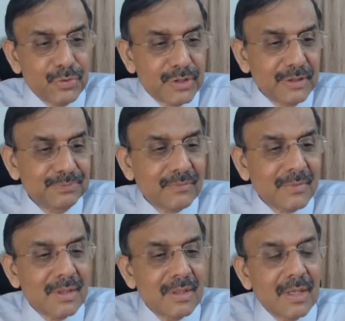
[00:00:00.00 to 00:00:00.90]
And
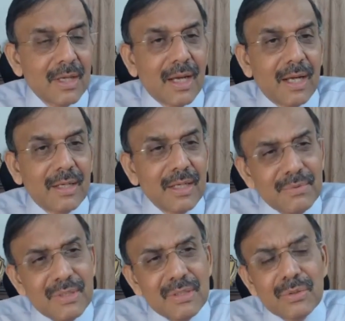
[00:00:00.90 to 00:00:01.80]
never use
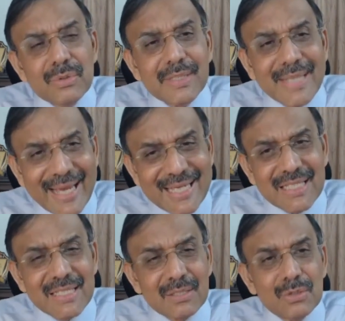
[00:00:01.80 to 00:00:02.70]
X to mark the
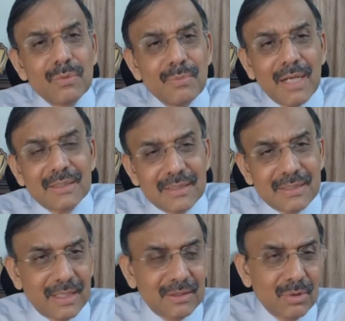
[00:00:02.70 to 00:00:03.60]
site. Always
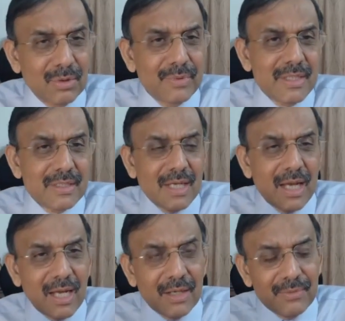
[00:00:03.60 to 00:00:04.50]
have either an
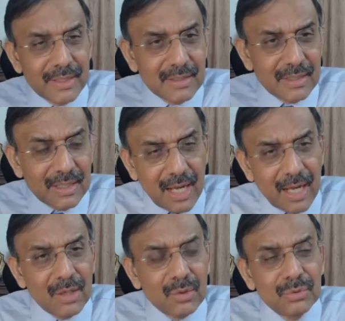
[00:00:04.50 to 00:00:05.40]
arrow to
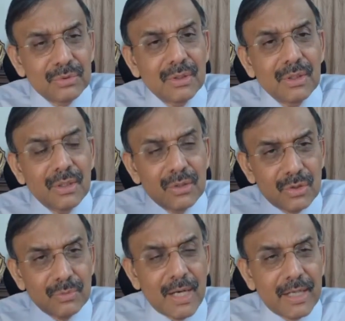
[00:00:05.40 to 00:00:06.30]
mark it. This should
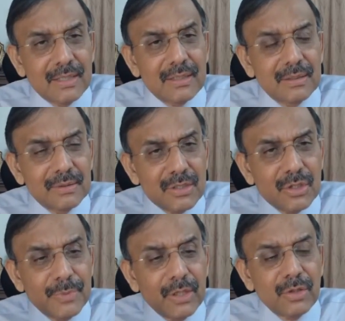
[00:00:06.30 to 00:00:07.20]
be an uniform
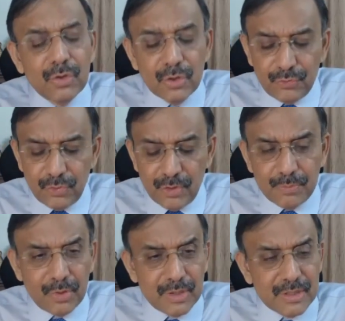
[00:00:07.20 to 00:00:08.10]
policy, because
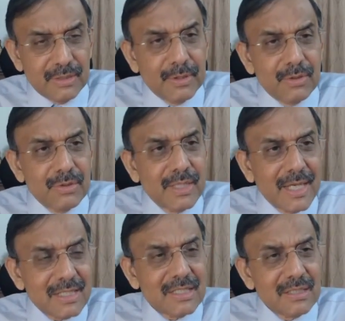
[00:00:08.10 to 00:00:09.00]
X,
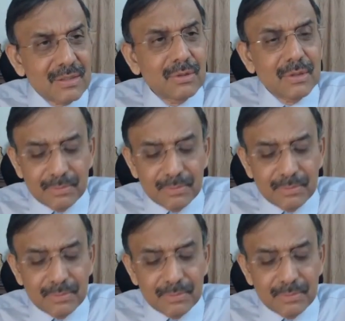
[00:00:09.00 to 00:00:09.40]
people can